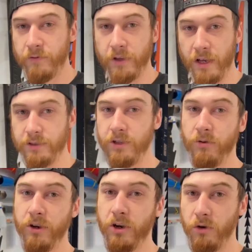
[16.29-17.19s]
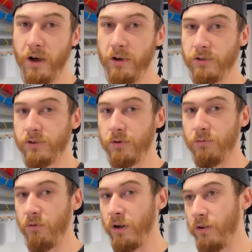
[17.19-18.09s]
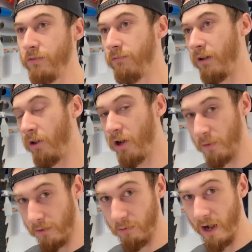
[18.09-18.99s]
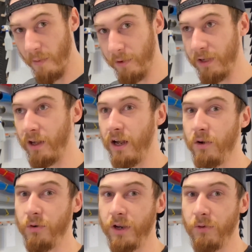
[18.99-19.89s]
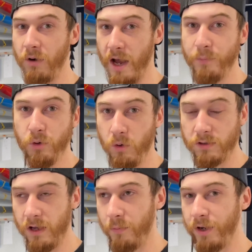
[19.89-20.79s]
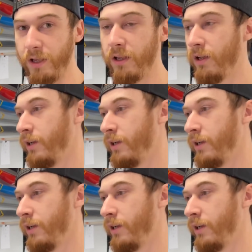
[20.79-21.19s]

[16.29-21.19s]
If you guys don't know, I also, along with wrapping, I own a wrap tools company.